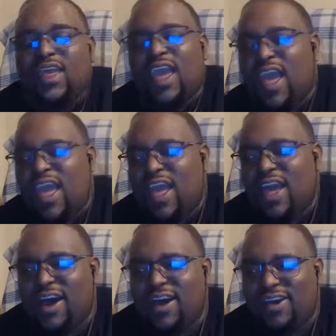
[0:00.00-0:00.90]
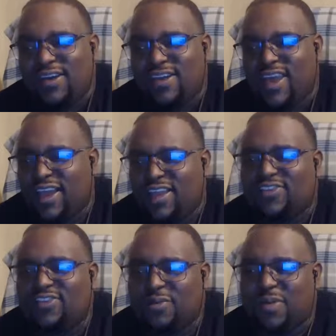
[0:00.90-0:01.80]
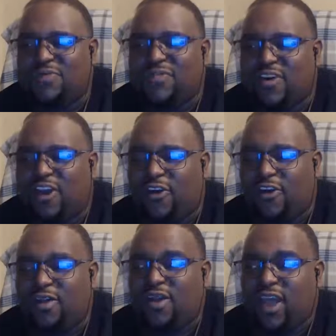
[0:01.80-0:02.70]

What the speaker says: Yeah, that's gonna be very awkward.